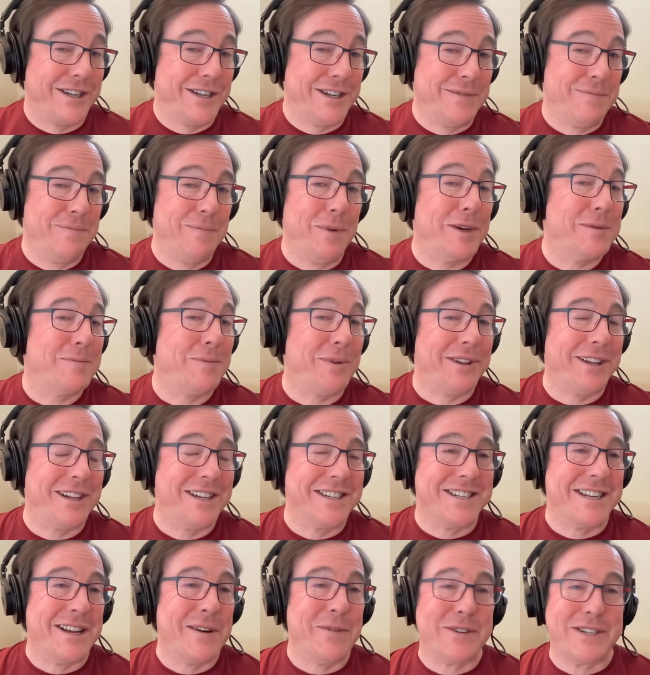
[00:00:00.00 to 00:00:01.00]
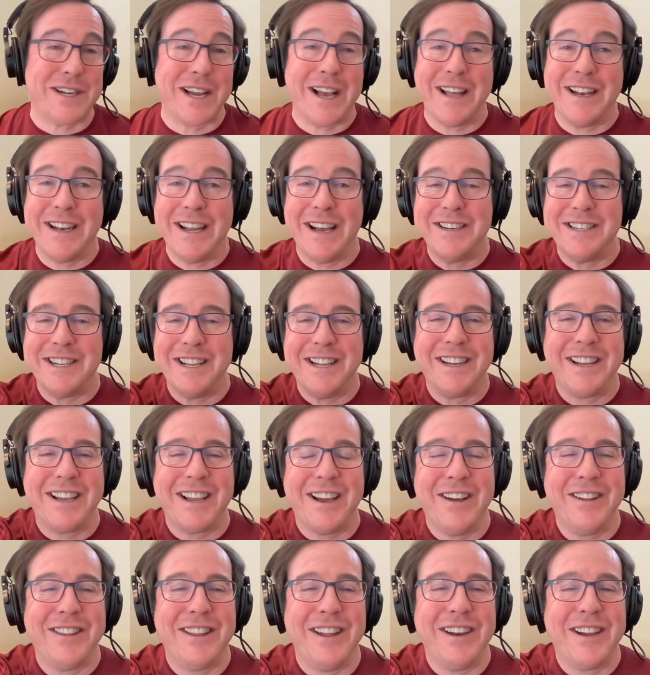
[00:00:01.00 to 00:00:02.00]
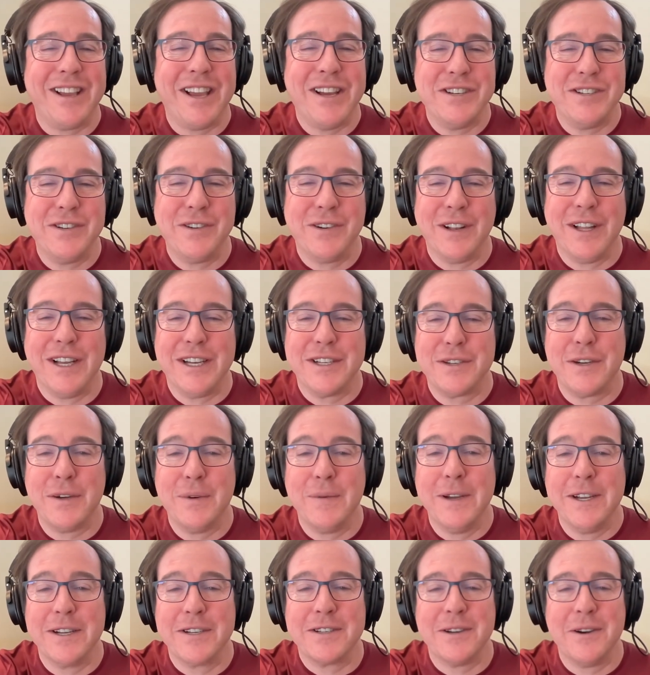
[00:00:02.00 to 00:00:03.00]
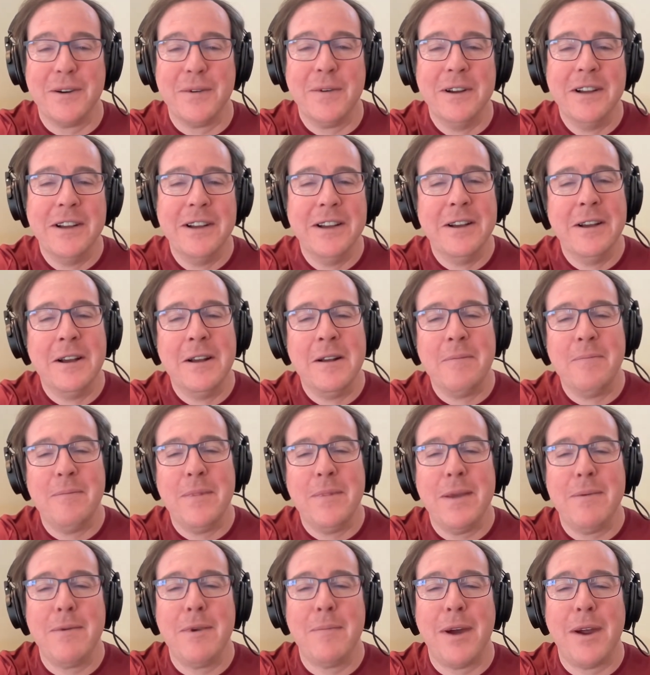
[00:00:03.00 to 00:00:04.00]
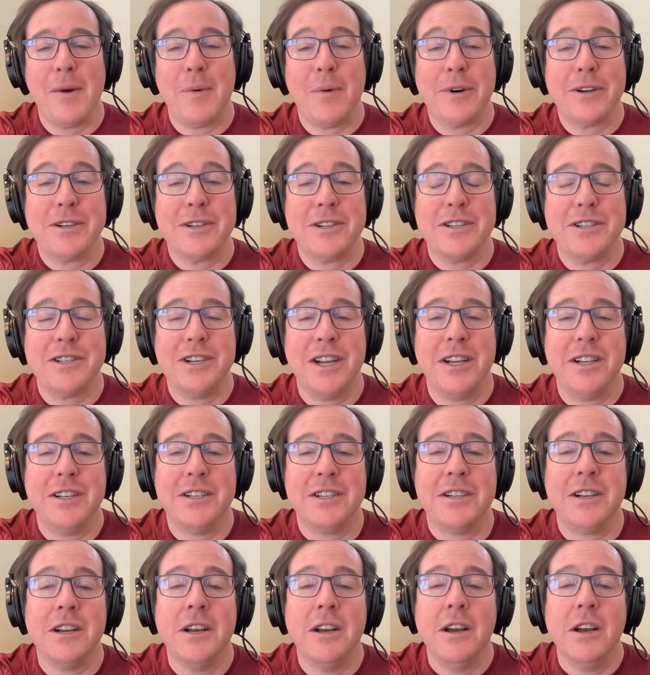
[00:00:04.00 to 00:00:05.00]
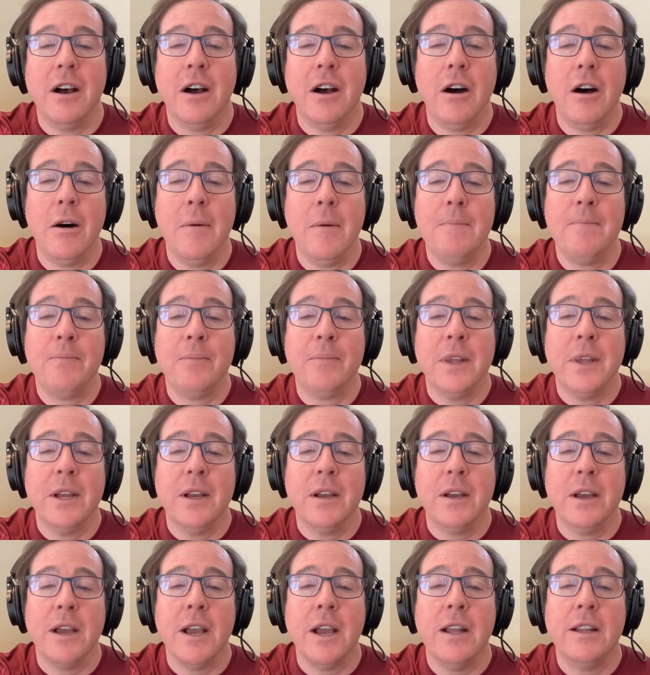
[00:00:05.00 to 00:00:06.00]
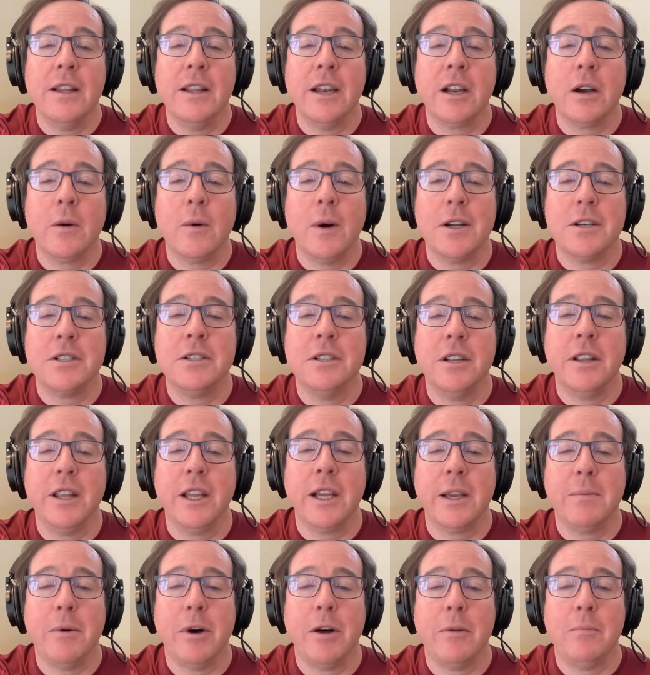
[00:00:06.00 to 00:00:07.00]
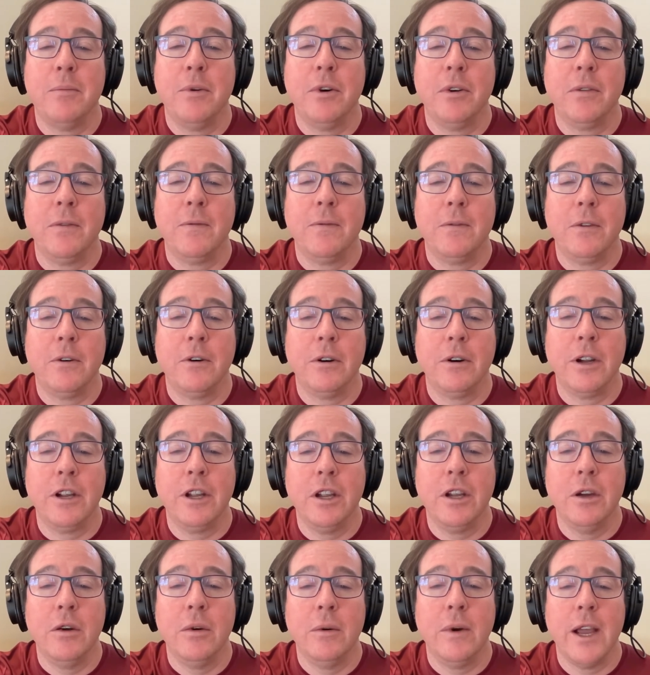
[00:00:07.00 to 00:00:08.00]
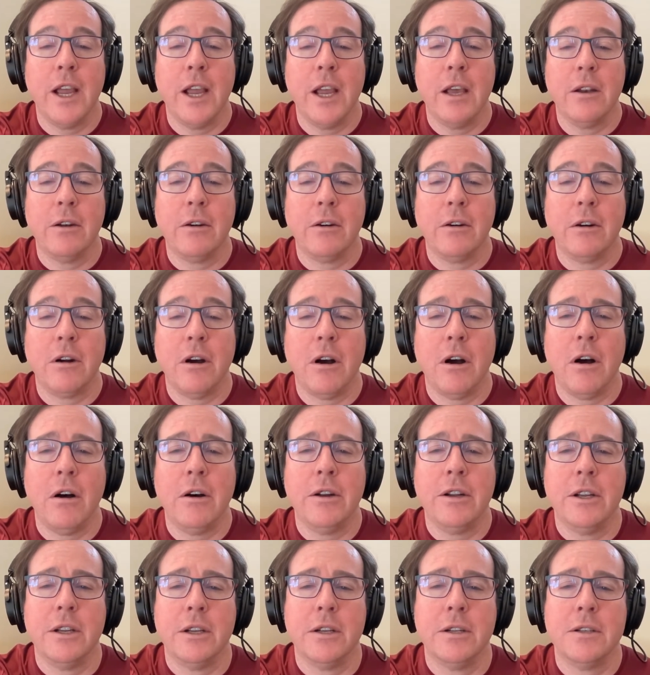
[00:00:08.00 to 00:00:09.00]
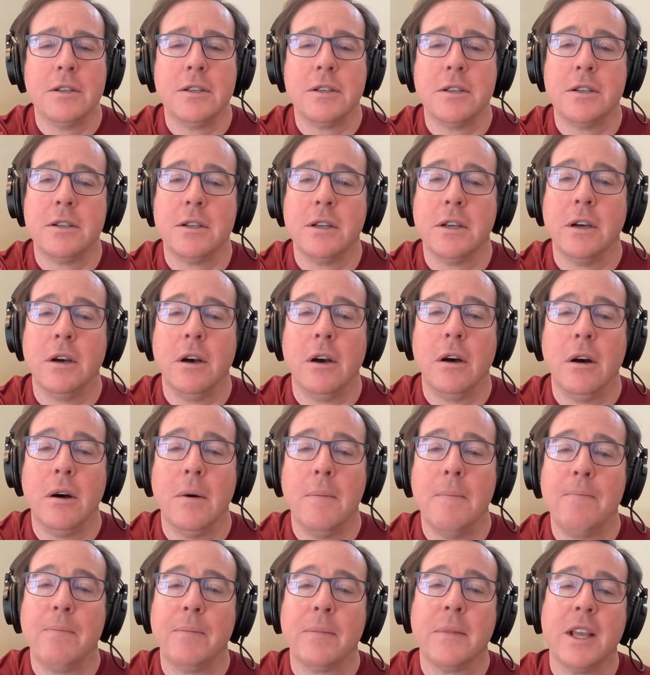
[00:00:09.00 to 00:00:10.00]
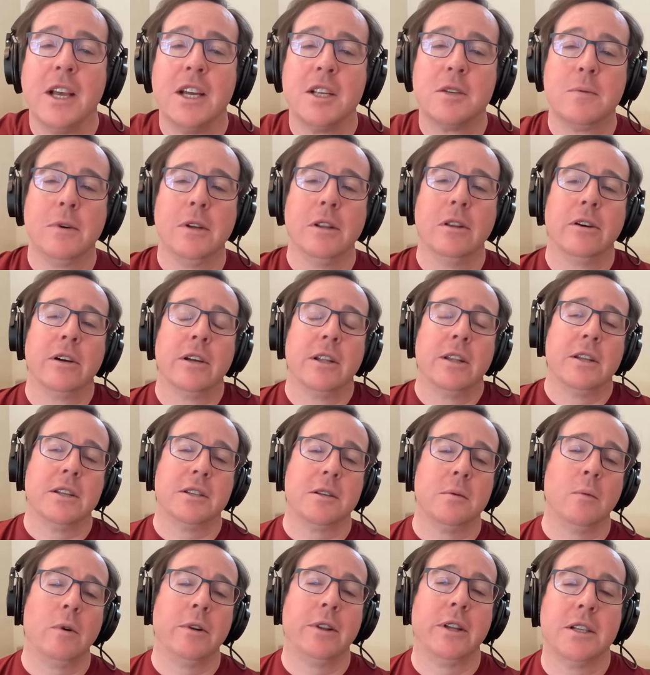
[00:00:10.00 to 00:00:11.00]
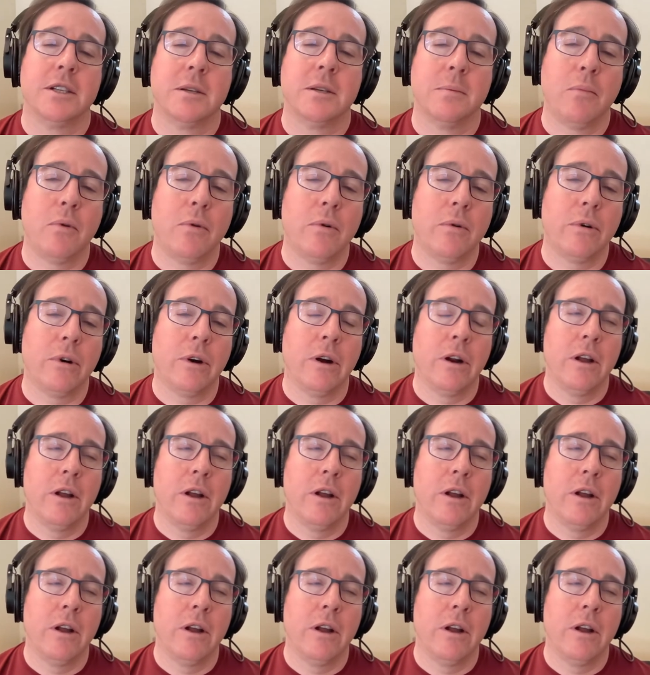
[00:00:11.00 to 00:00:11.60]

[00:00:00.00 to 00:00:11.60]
multiple things today, which I hadn't had to authenticate to in the last few weeks. So maybe my work just changed. Um, and then a question to think about both for you and our audience um, as we look at this and what they support.